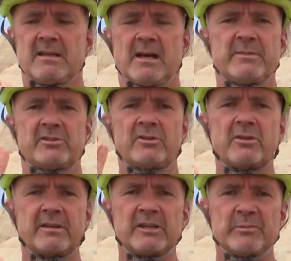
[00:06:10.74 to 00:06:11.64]
I mean,
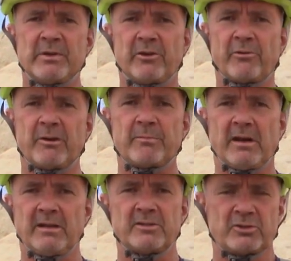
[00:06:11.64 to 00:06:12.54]
sure, I get a better grip
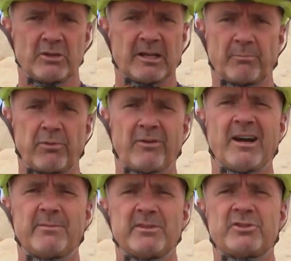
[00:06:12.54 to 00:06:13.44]
on it, and sure, I could
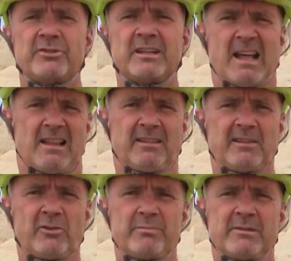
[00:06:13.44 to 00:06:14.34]
probably shoot a
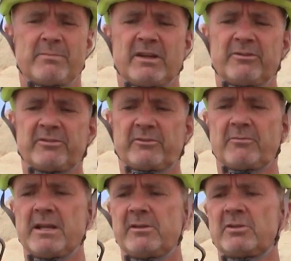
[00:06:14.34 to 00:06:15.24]
little bit better at the
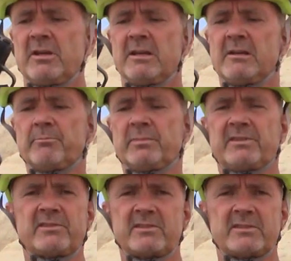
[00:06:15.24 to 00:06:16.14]
range,
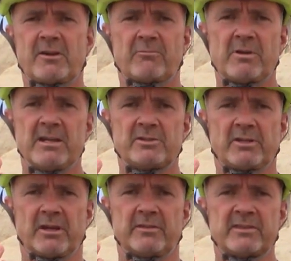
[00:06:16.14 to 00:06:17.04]
but this is not a
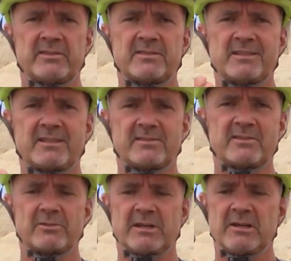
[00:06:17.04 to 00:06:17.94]
range gun. This is a
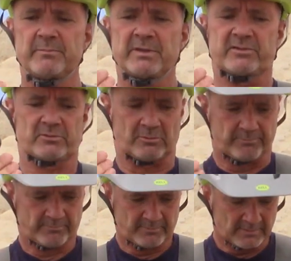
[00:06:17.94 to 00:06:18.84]
concealed carry pistol.
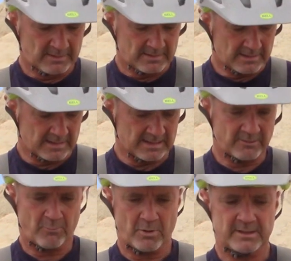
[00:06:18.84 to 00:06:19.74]

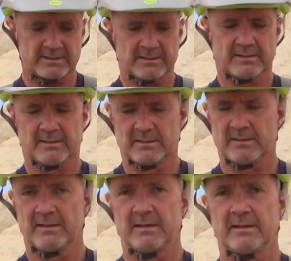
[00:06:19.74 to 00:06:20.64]
I want
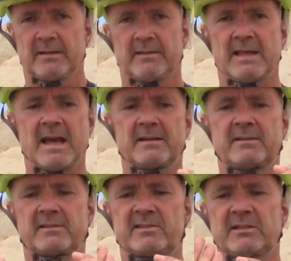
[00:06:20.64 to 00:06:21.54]
that
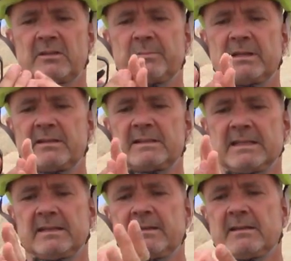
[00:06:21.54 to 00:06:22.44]

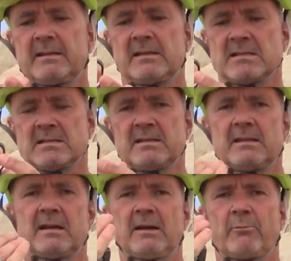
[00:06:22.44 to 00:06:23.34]
concealability.
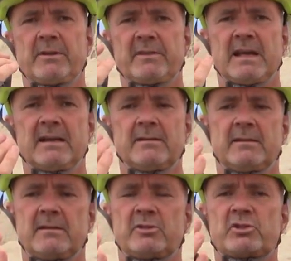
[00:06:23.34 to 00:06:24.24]
I want that
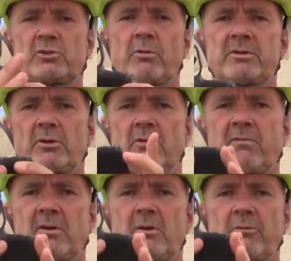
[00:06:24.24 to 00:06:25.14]
short
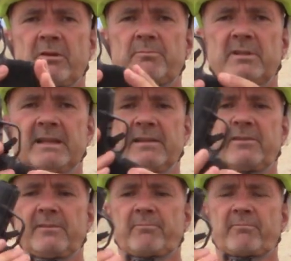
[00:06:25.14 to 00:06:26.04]
overall grip length.